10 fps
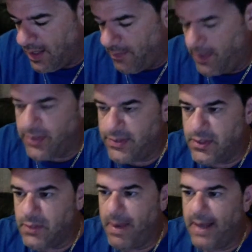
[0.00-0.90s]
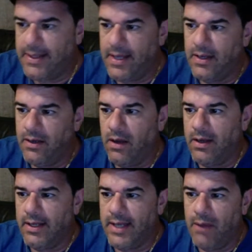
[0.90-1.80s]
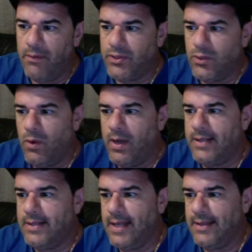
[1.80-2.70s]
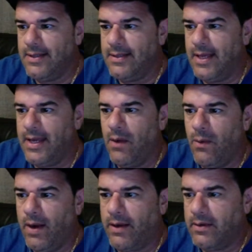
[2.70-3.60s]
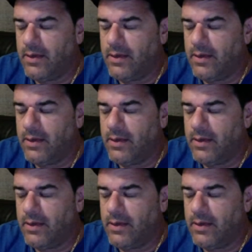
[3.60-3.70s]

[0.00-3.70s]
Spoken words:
but you suspect that you're not going to get what you want at the end of the day at work.